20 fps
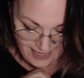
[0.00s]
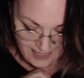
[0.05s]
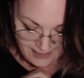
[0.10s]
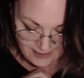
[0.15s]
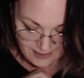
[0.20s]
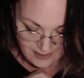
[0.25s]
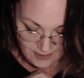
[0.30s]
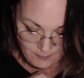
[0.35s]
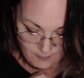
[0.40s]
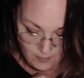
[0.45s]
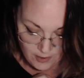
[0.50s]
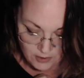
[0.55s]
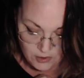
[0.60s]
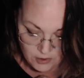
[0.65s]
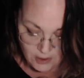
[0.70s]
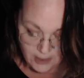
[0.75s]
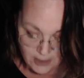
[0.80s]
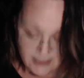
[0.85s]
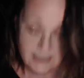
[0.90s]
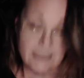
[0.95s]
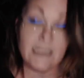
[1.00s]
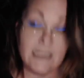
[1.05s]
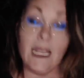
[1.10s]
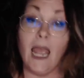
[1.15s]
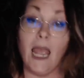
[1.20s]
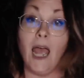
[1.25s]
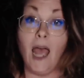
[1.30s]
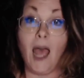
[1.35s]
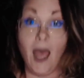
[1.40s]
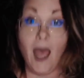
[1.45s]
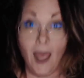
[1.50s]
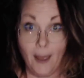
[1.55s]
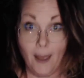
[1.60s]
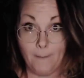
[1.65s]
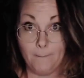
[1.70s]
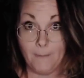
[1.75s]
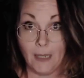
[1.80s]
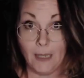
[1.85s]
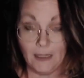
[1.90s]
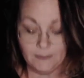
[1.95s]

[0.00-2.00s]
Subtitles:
the mantra is Ham.